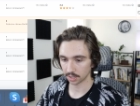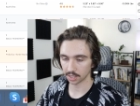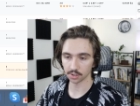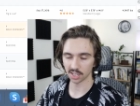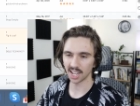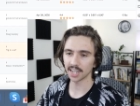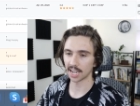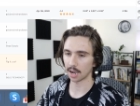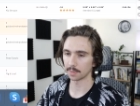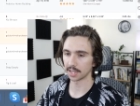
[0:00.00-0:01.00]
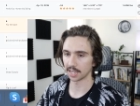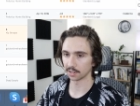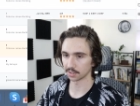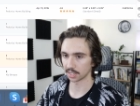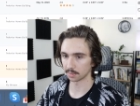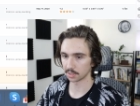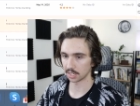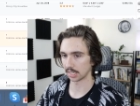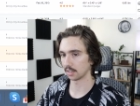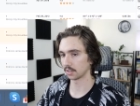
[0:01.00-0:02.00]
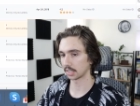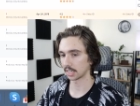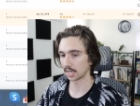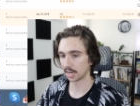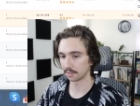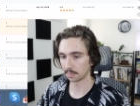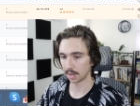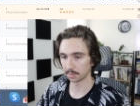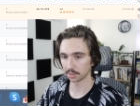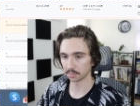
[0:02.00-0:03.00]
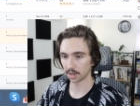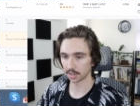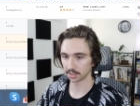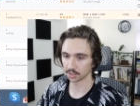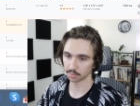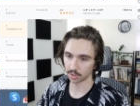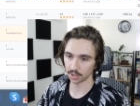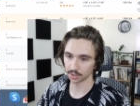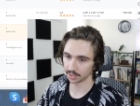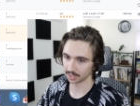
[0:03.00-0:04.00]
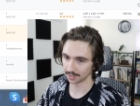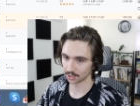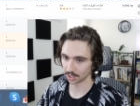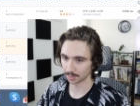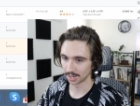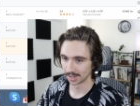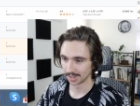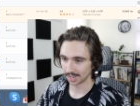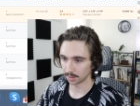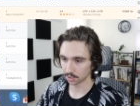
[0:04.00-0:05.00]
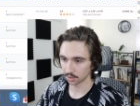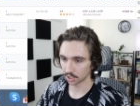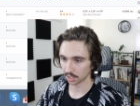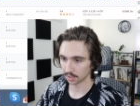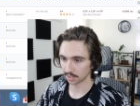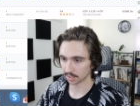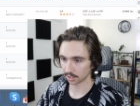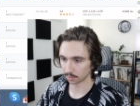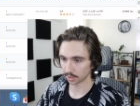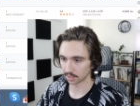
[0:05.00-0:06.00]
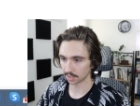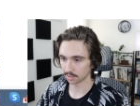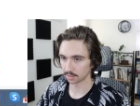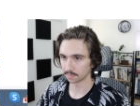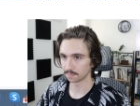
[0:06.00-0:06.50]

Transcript: Okay, there's a lot of cabinet handles that I'm seeing that looks like kind of a popular product. They're small, they're easy to ship. Uh, let's go check out these leather bracelets